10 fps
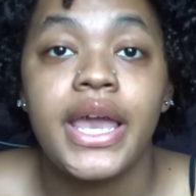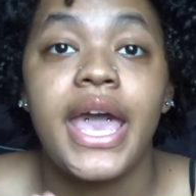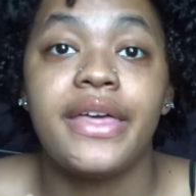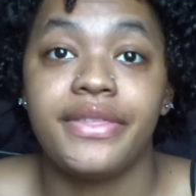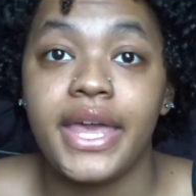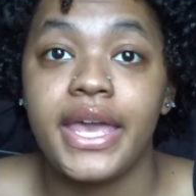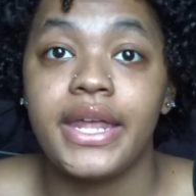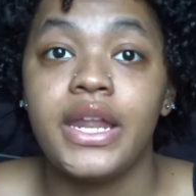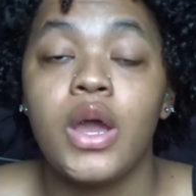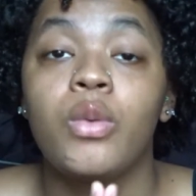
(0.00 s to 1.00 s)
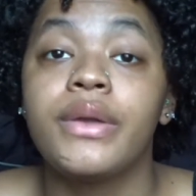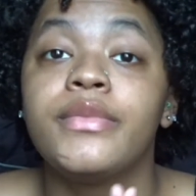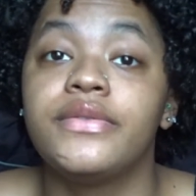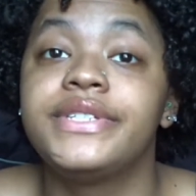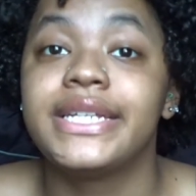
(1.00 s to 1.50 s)
And then we
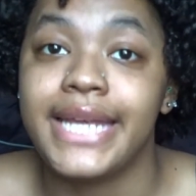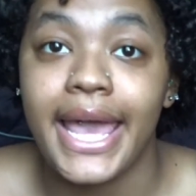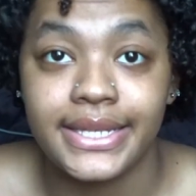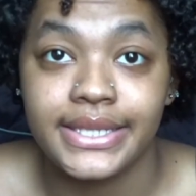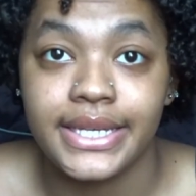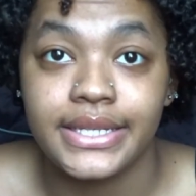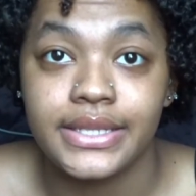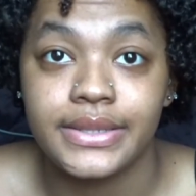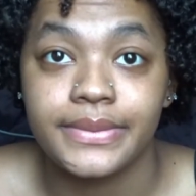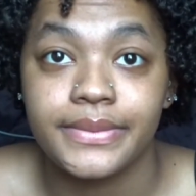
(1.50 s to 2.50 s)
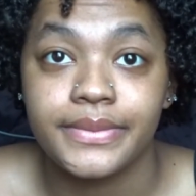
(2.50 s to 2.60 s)
moved to Texas